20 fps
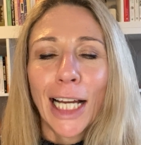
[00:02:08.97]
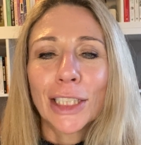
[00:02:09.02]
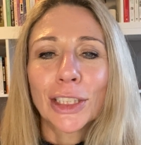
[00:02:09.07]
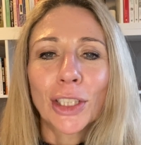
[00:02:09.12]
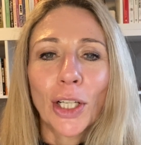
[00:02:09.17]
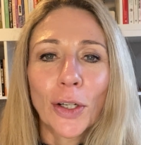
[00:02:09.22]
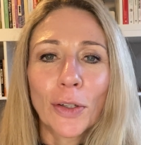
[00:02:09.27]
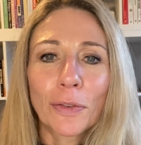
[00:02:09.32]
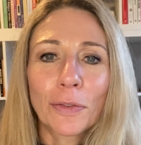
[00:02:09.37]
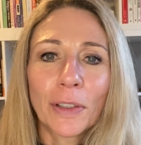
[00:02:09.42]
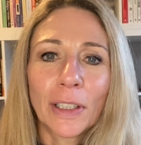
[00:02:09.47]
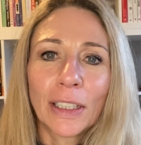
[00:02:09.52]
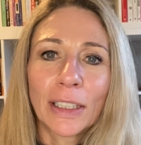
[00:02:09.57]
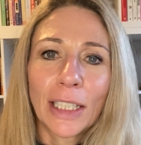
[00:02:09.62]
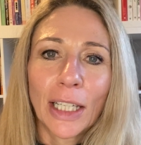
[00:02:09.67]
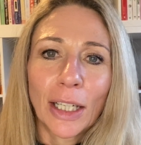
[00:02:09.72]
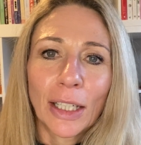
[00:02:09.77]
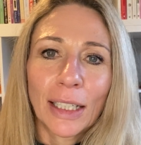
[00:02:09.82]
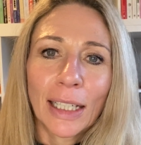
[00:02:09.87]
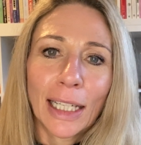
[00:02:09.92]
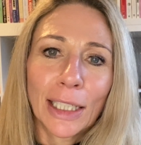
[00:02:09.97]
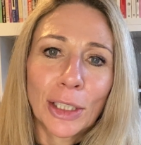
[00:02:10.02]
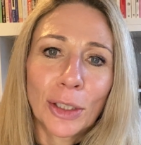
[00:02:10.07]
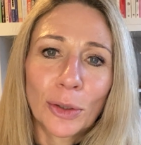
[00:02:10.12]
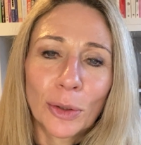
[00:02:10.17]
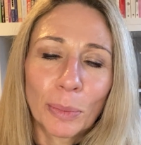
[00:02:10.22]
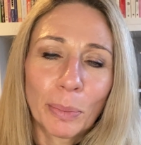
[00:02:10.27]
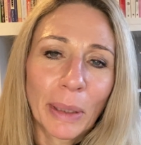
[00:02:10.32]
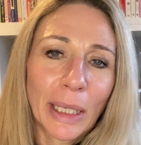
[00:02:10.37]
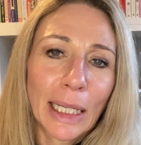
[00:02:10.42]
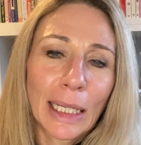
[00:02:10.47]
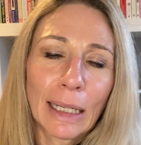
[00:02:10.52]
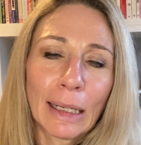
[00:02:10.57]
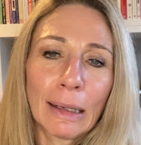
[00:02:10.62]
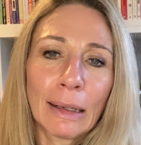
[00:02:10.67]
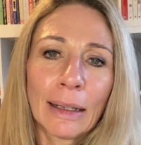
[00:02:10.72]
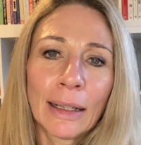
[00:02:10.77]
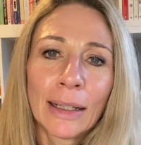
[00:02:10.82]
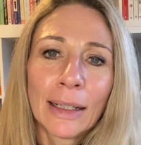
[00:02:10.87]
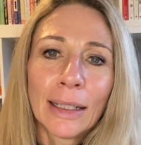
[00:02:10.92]
don't feel like you're
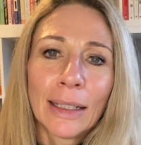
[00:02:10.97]
being